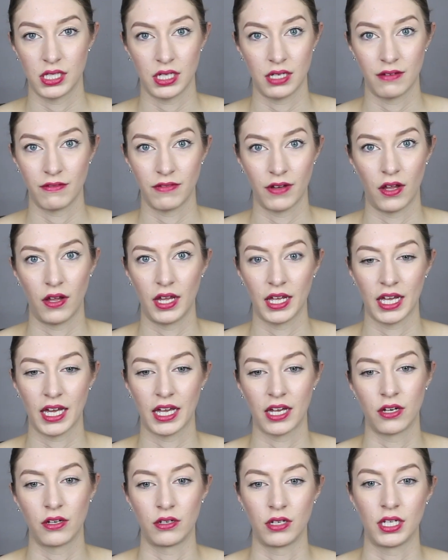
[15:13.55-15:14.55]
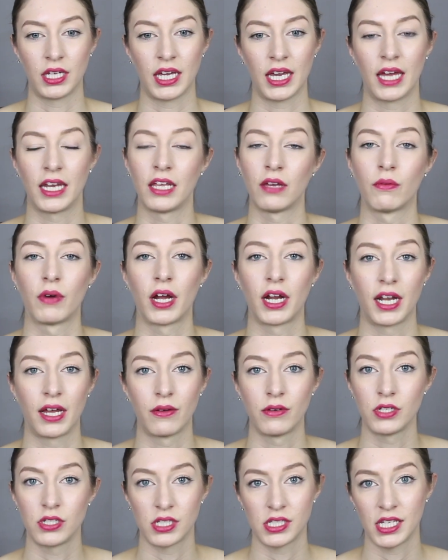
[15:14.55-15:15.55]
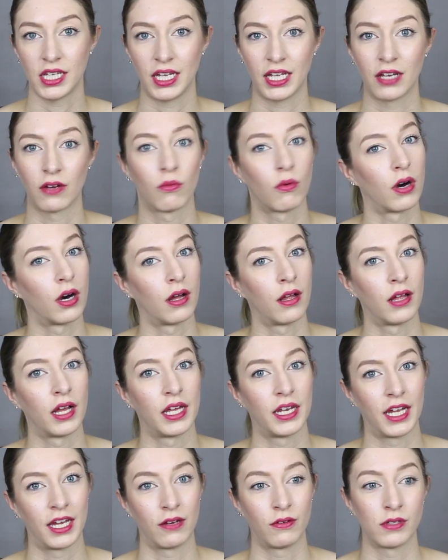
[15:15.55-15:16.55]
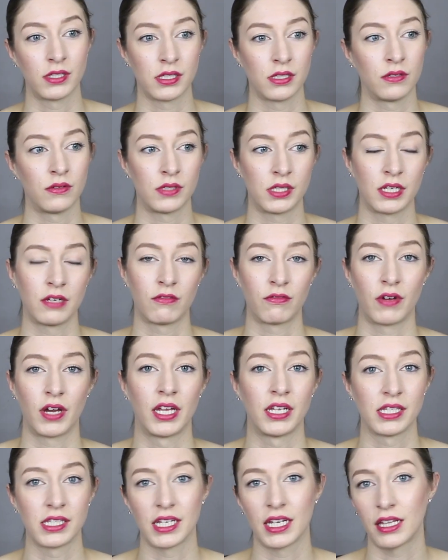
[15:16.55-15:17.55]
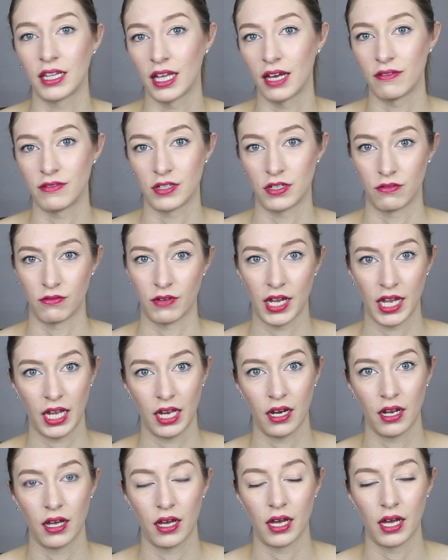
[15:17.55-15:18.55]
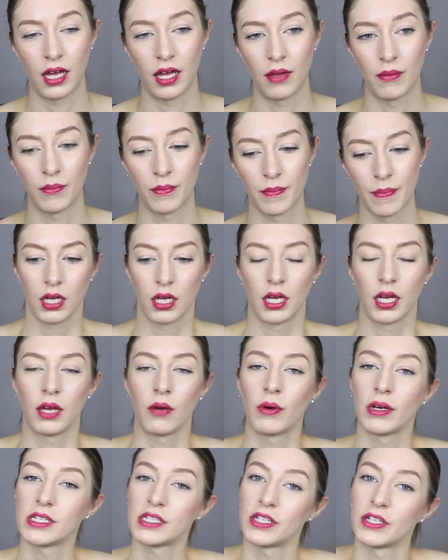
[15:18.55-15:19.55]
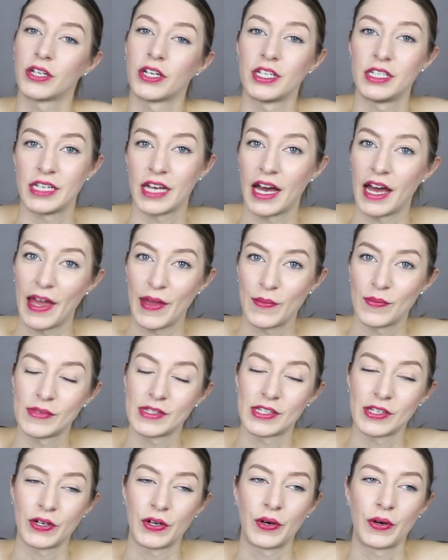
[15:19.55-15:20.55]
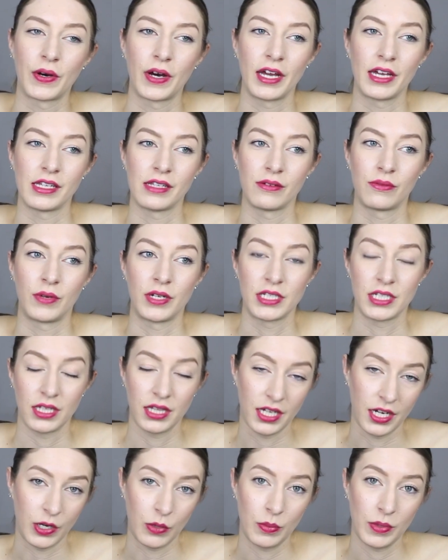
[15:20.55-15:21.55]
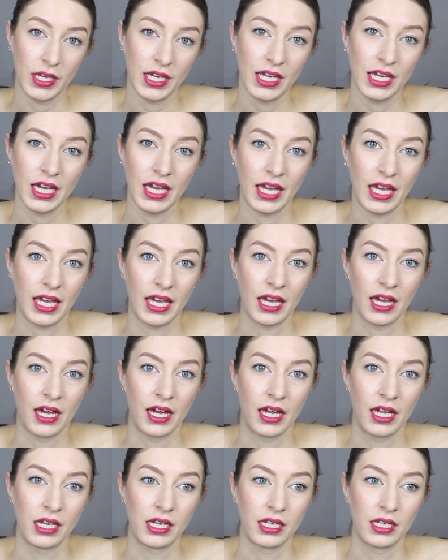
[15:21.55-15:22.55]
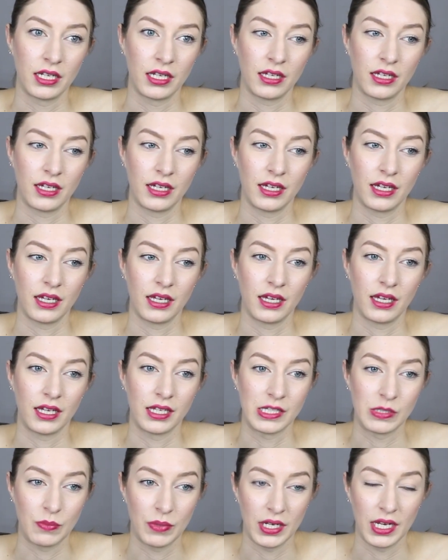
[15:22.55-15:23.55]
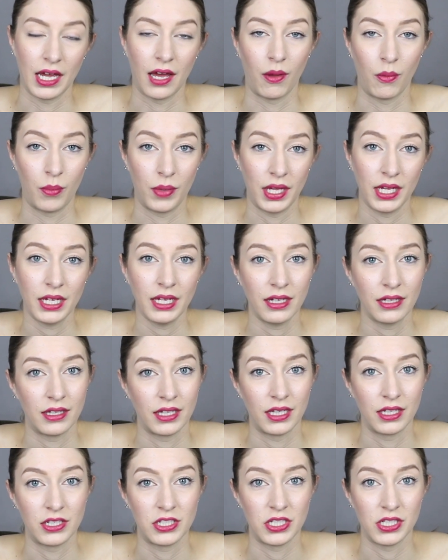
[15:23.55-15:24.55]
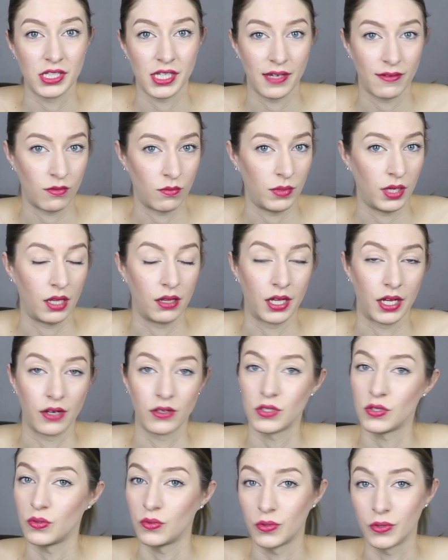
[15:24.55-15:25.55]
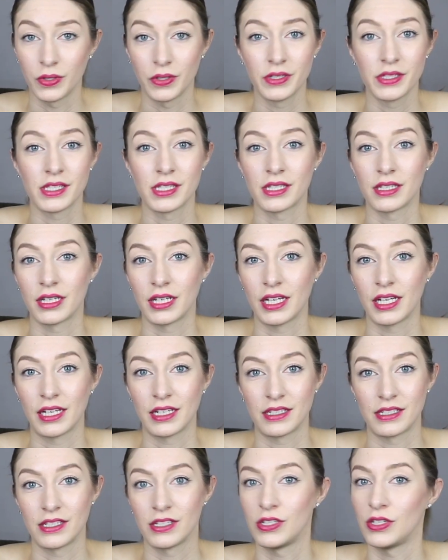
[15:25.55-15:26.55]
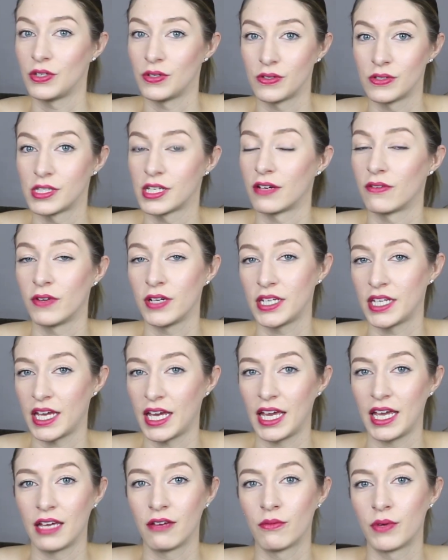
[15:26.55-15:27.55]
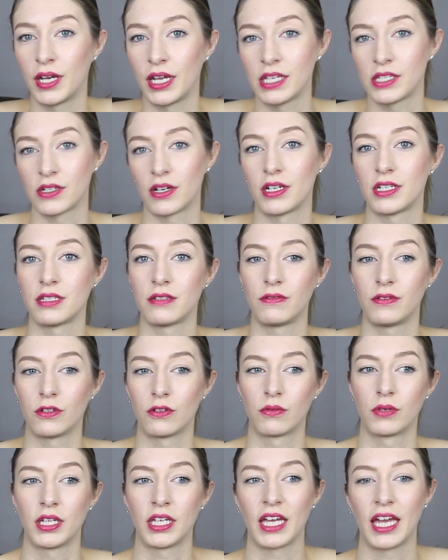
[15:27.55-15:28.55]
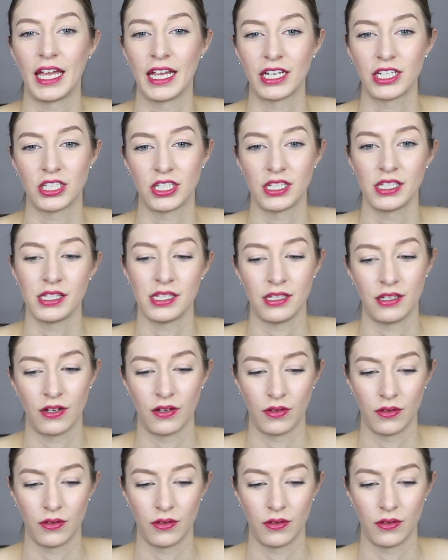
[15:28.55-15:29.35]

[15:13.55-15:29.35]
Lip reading: it felt like I couldn't get anywhere, and I was just hitting a wall, and I was losing friends like left and right. It wasn't a good time, so I went to therapy, and it's been helping, and she's given me a lot of tools like to use every day when I start to feel really anxious,